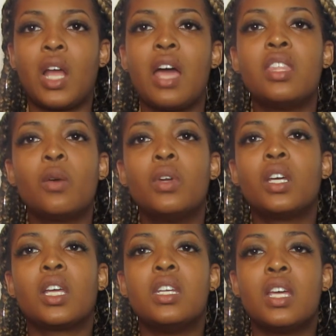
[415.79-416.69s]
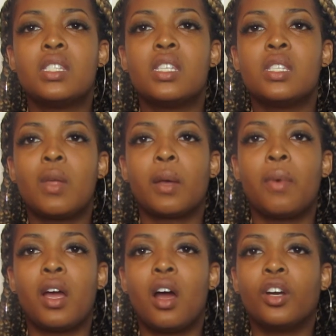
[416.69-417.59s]
I think when it condenses like
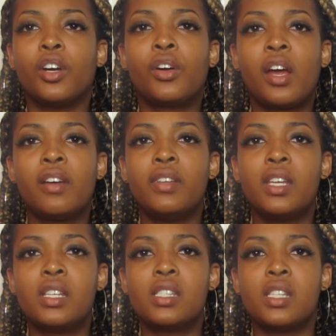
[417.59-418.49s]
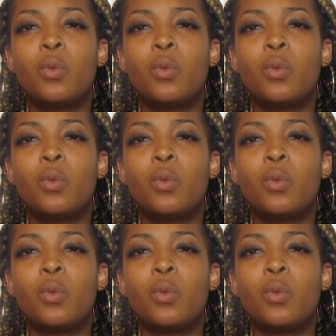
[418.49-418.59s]
my hunger cravings,